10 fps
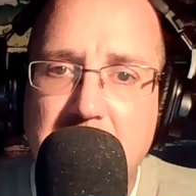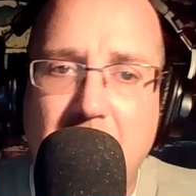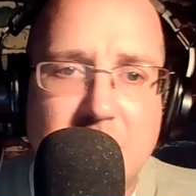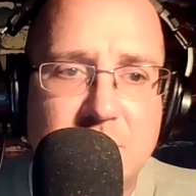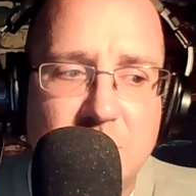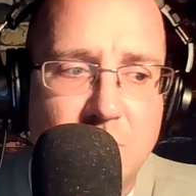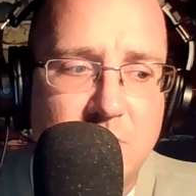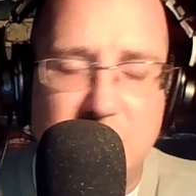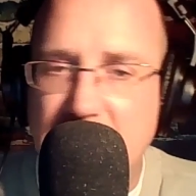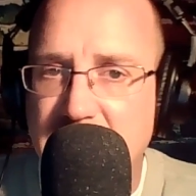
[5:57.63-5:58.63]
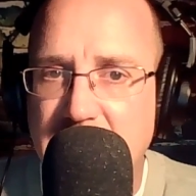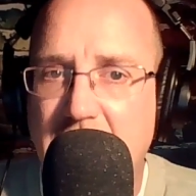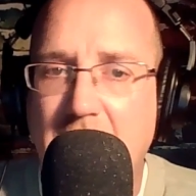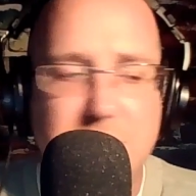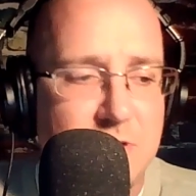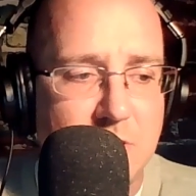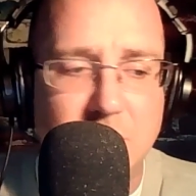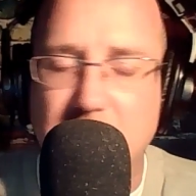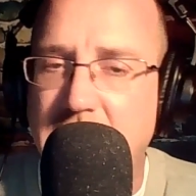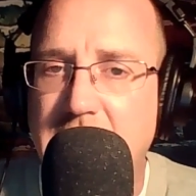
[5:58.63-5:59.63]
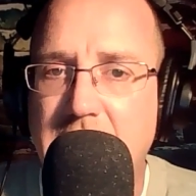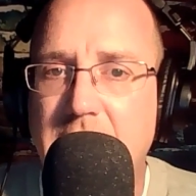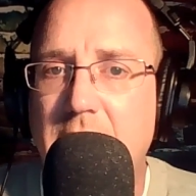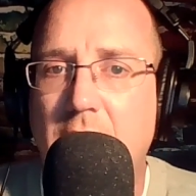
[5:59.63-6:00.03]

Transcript: monsoon season absolutely